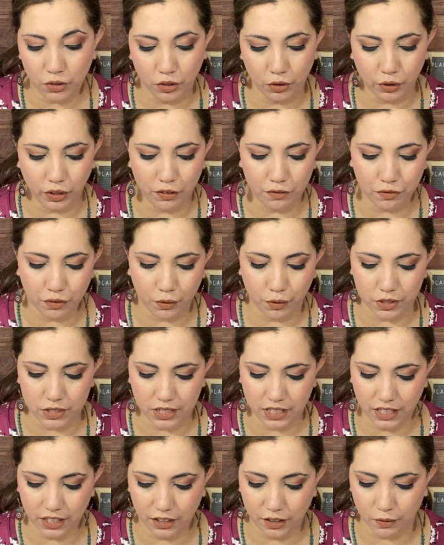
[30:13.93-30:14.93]
Looking forward to
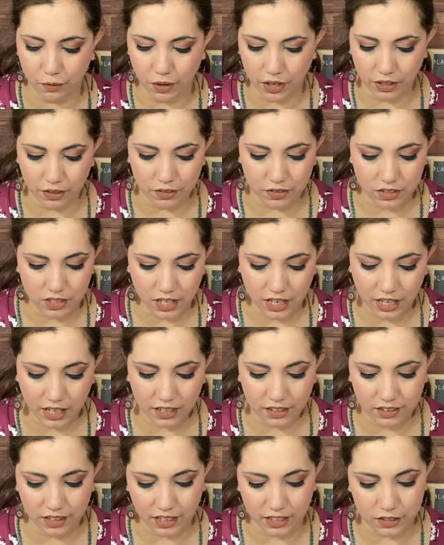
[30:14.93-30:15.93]
hearing what you
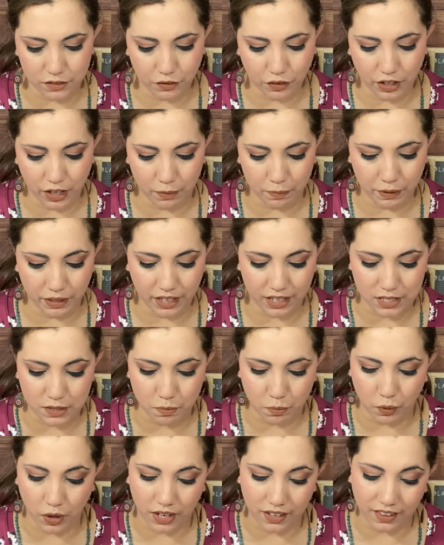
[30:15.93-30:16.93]
think. Thanks for helping us
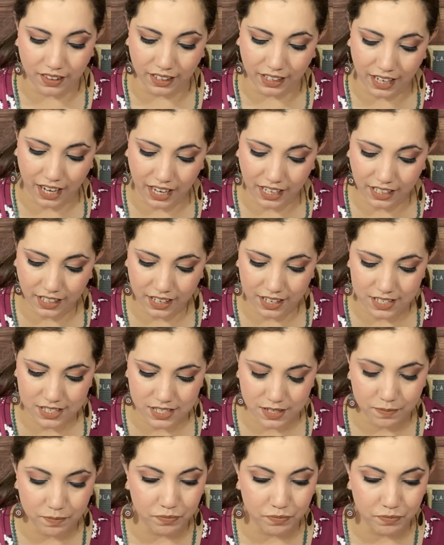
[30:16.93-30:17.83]
spread the kindness.